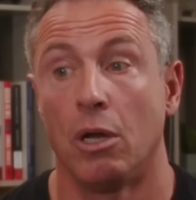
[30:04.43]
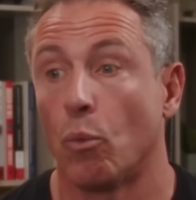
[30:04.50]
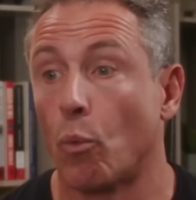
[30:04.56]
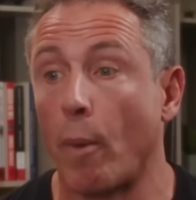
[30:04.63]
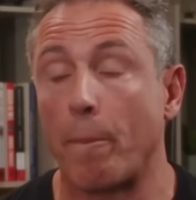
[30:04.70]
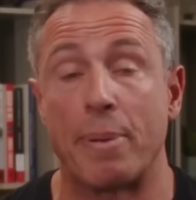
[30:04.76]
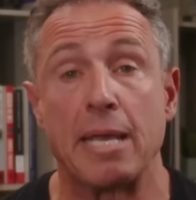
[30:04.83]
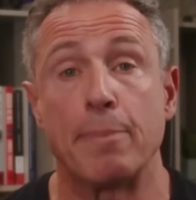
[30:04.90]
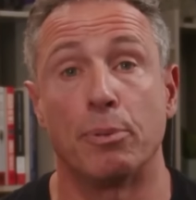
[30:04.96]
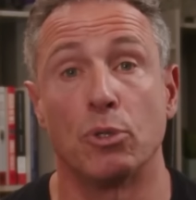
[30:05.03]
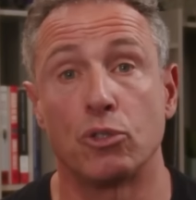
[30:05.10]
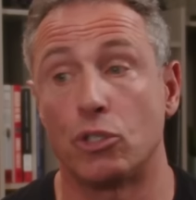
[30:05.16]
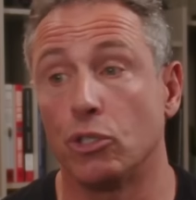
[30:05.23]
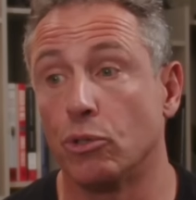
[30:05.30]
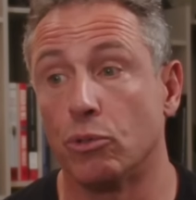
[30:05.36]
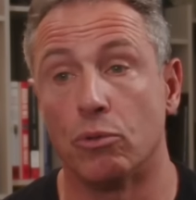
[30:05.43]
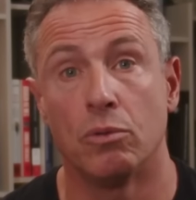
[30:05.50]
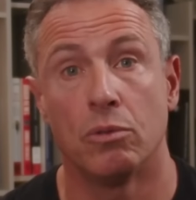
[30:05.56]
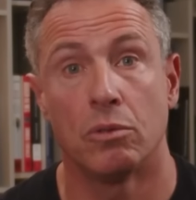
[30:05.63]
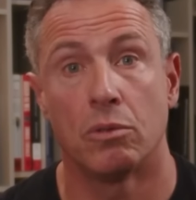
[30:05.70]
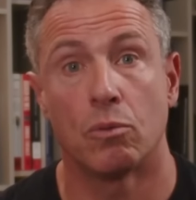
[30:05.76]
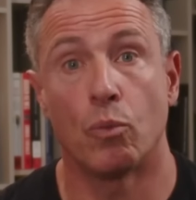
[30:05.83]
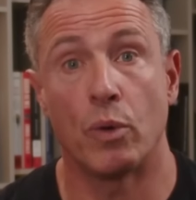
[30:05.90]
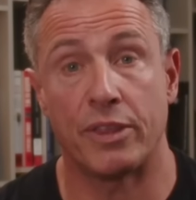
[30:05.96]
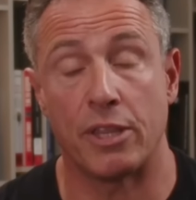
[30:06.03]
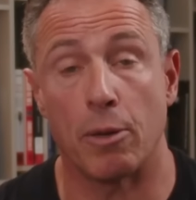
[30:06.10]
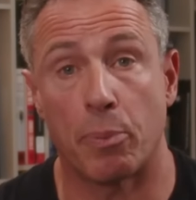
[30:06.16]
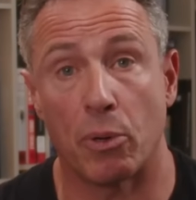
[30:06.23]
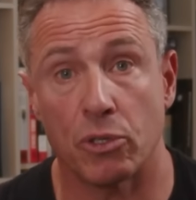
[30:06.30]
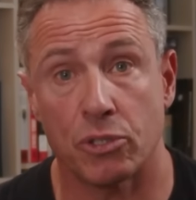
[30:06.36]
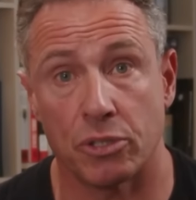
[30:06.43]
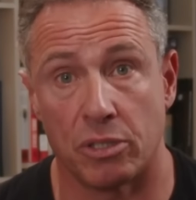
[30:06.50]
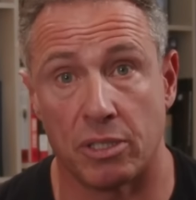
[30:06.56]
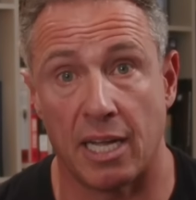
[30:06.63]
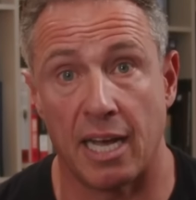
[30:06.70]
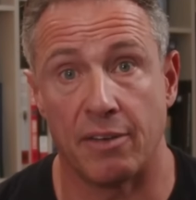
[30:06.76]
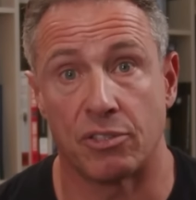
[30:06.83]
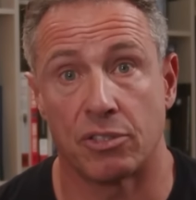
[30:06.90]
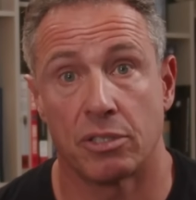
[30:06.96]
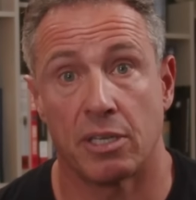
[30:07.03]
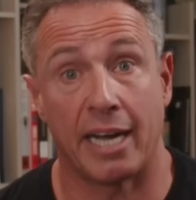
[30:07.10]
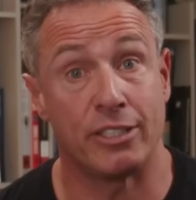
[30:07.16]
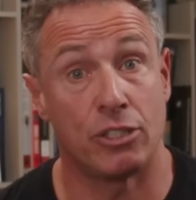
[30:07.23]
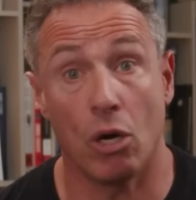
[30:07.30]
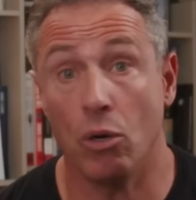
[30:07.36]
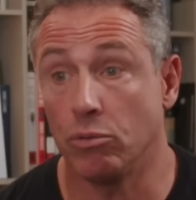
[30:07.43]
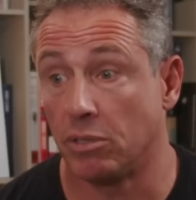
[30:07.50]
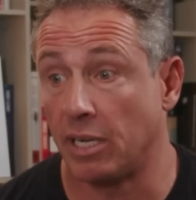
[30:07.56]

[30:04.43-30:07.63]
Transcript: what people do with their personal lives. I don't.